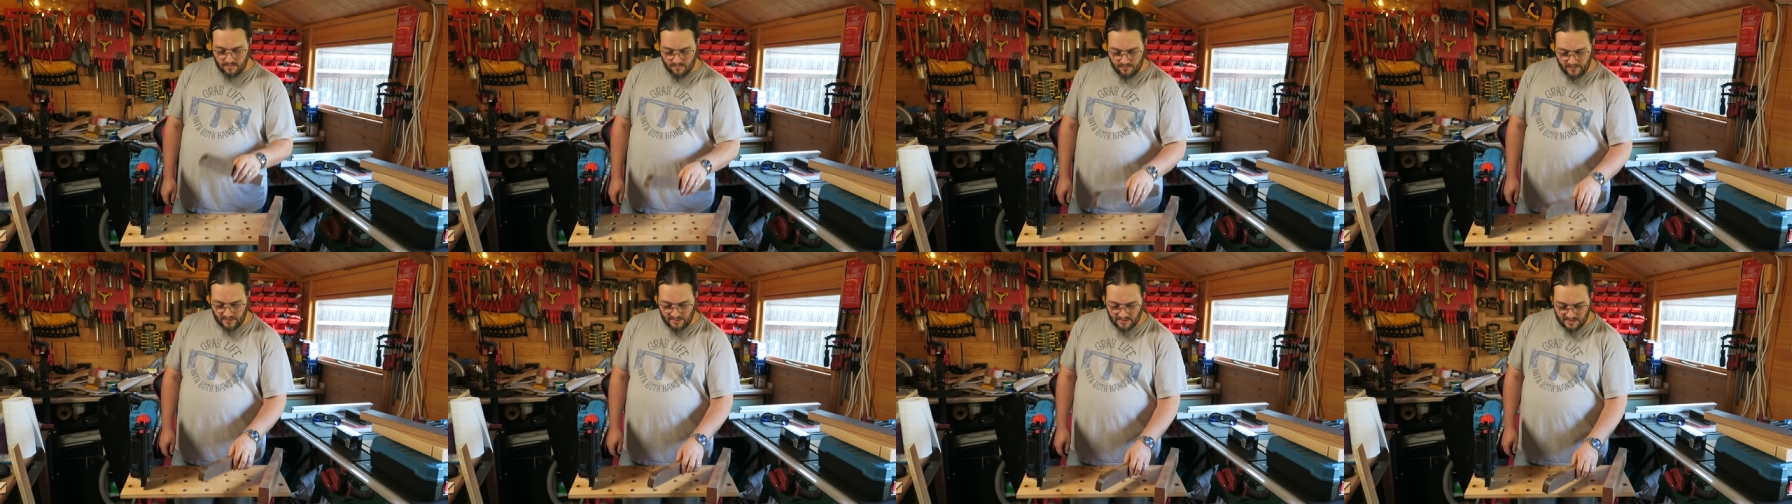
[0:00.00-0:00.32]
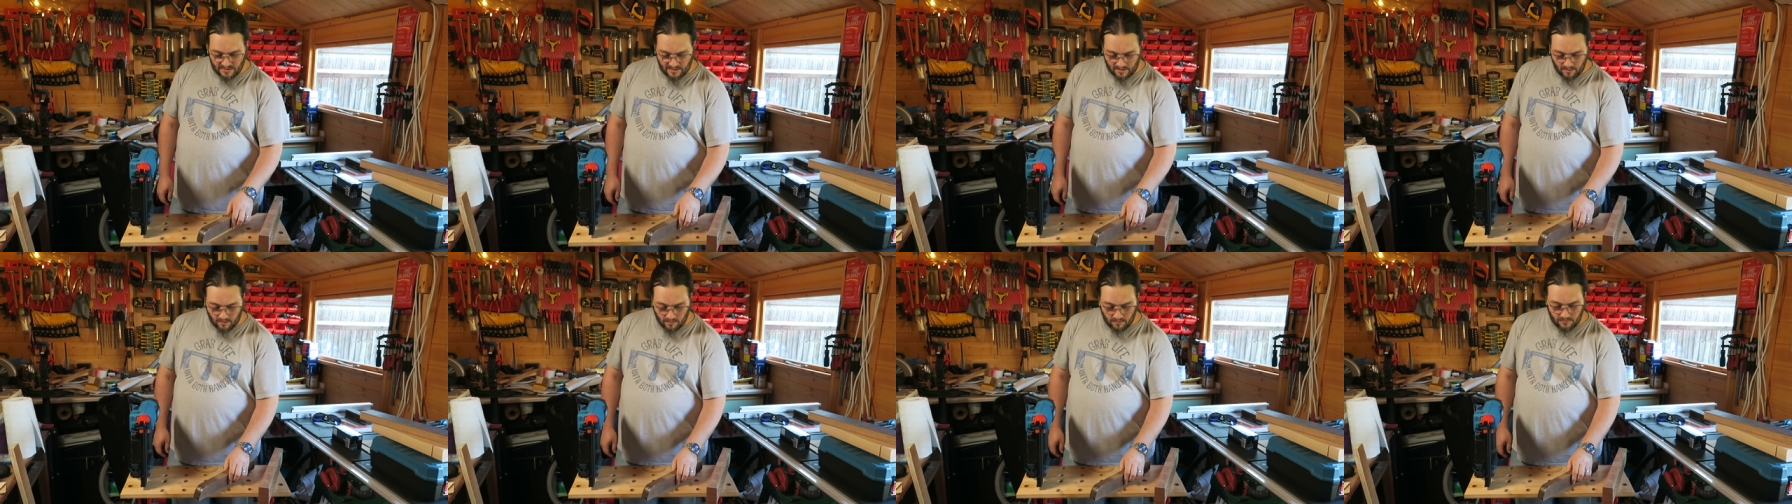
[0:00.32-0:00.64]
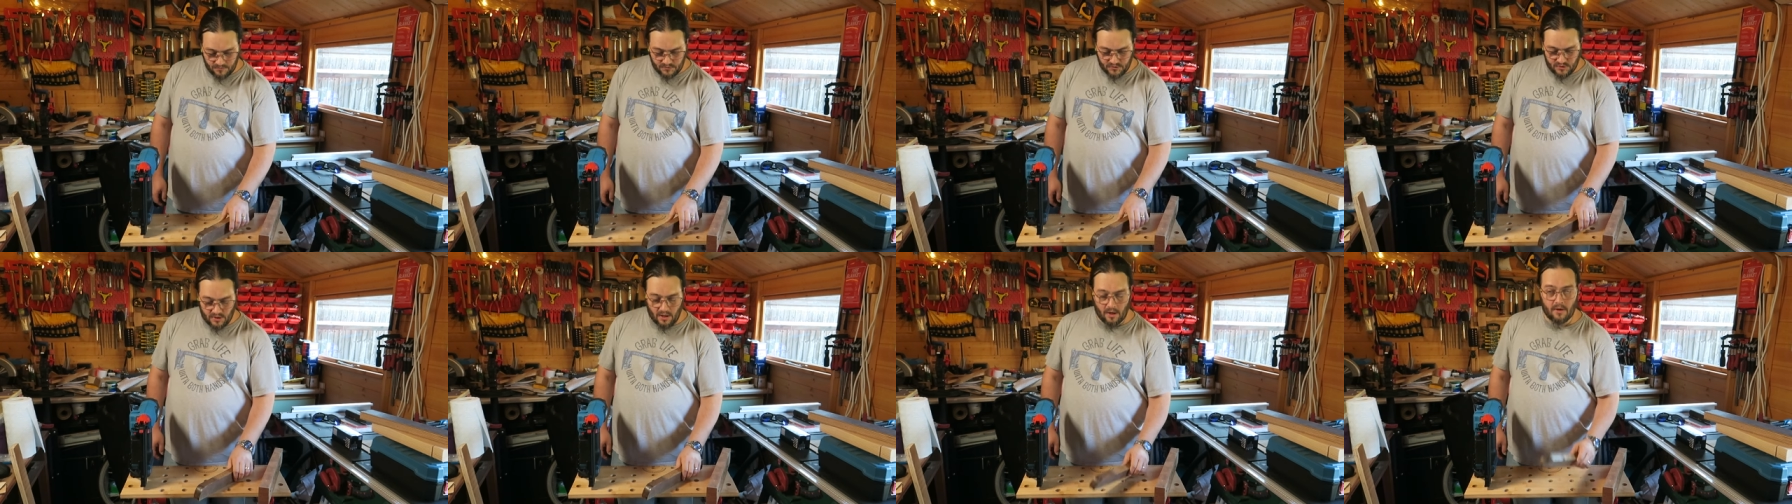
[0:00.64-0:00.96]
some things out
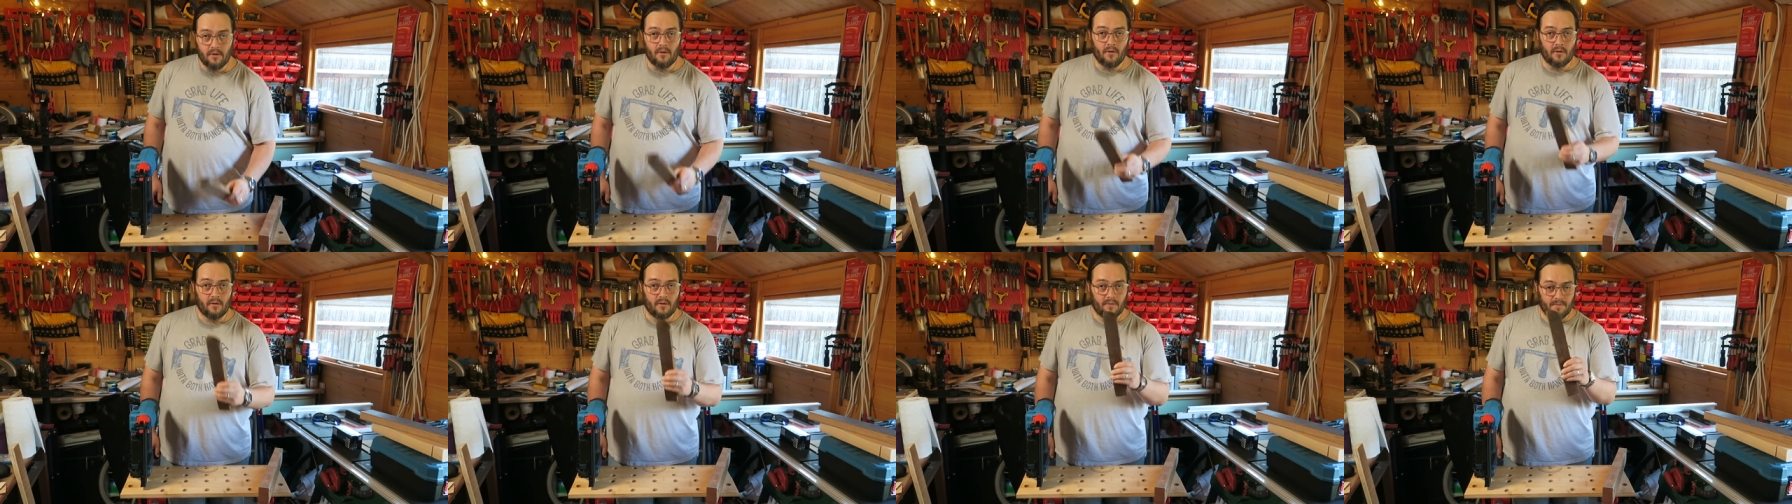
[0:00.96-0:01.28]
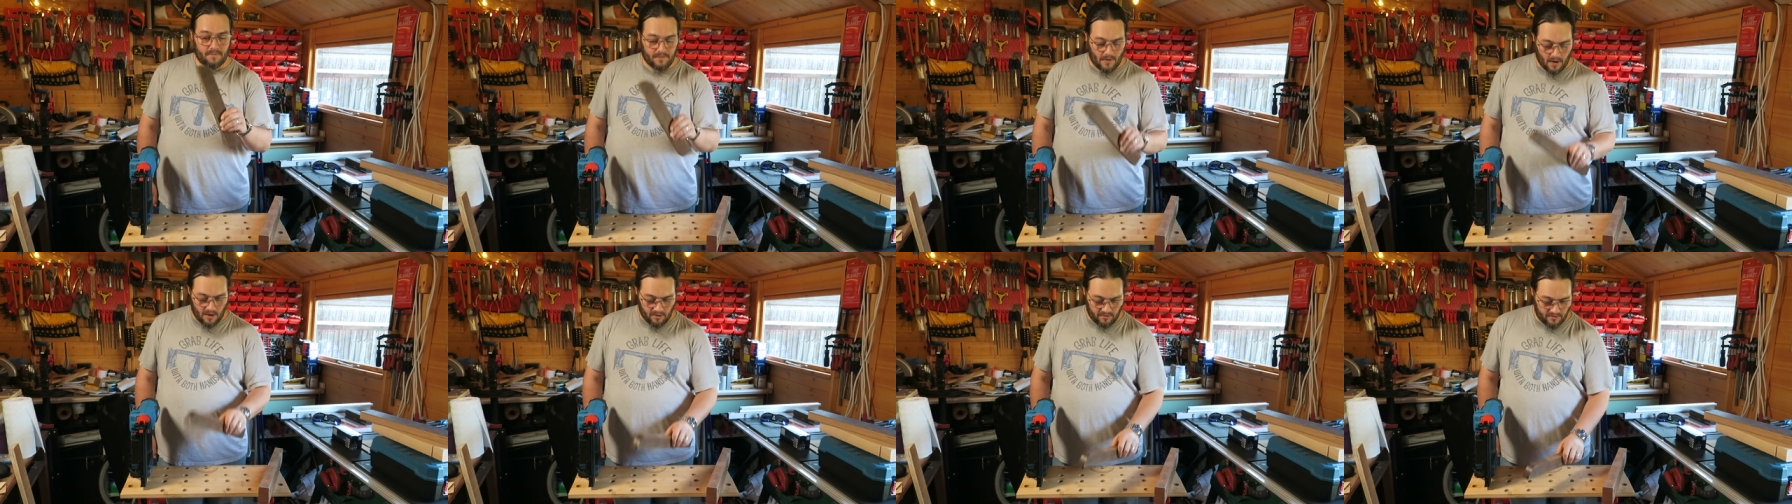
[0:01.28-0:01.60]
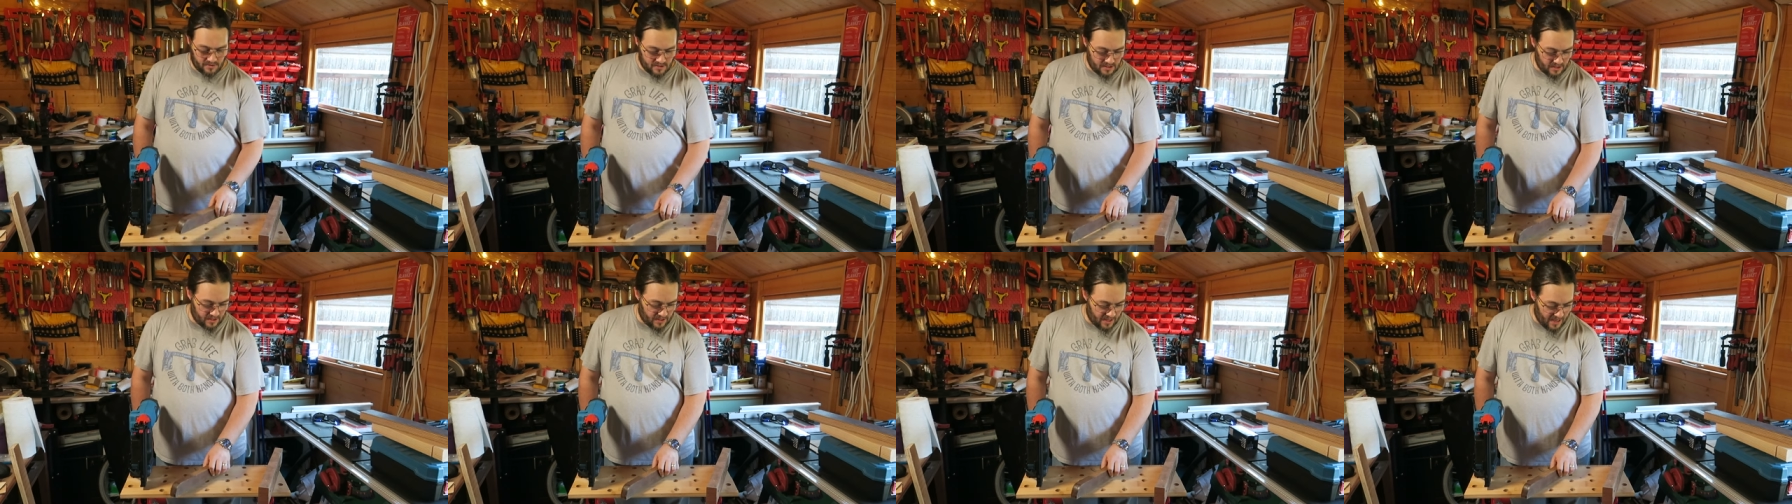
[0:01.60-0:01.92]
of. So I'm going to fire
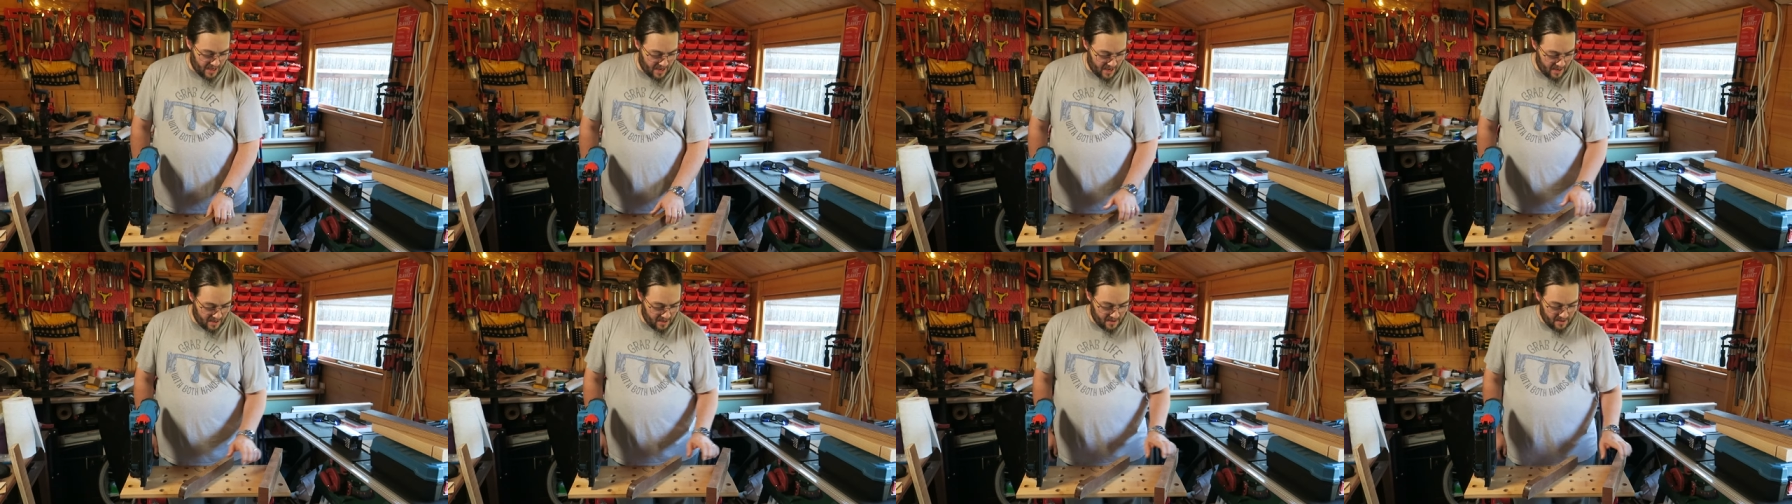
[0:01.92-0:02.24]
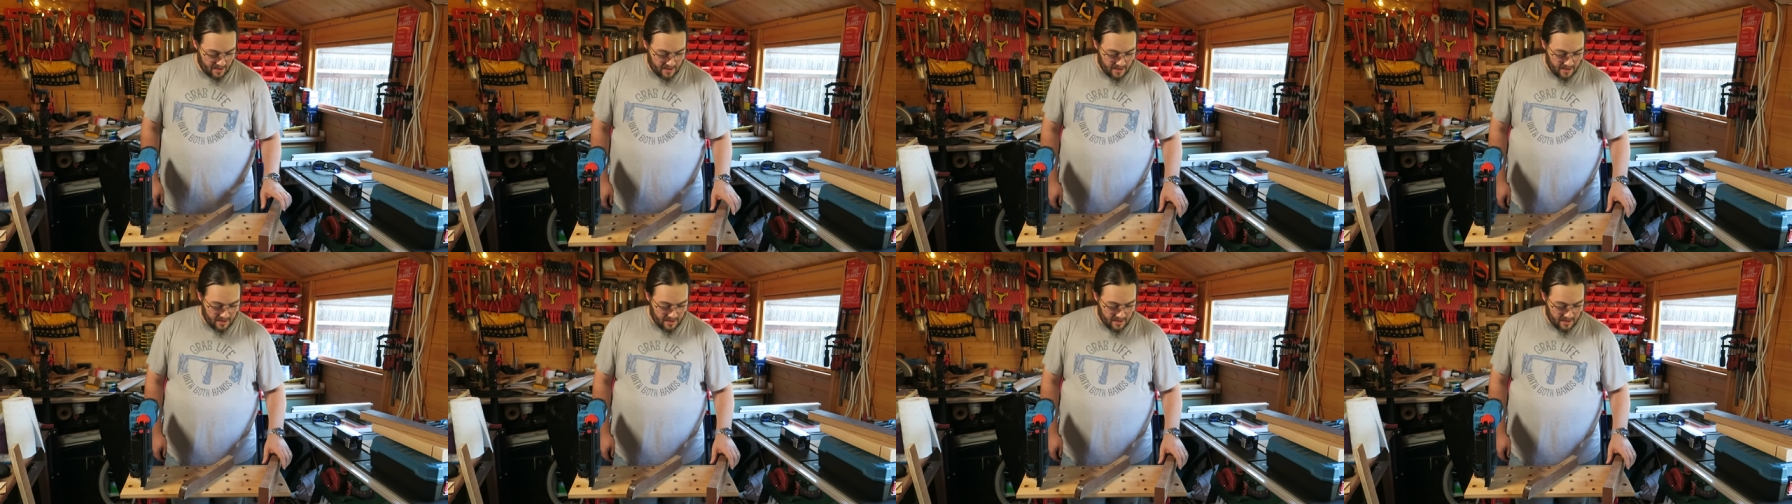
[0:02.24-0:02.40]
into that.